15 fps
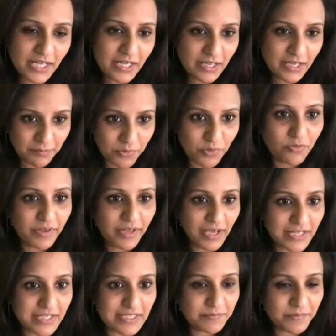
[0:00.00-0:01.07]
improving
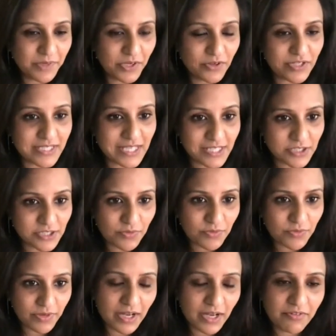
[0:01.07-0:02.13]
our disaster
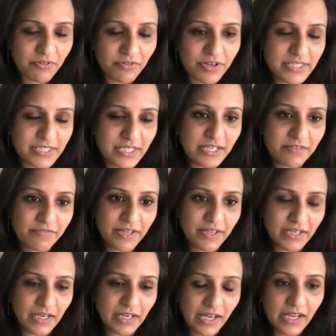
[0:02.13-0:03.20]
recovery
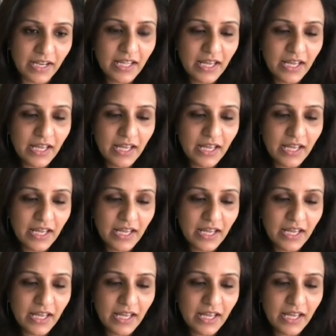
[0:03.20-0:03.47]
significantly.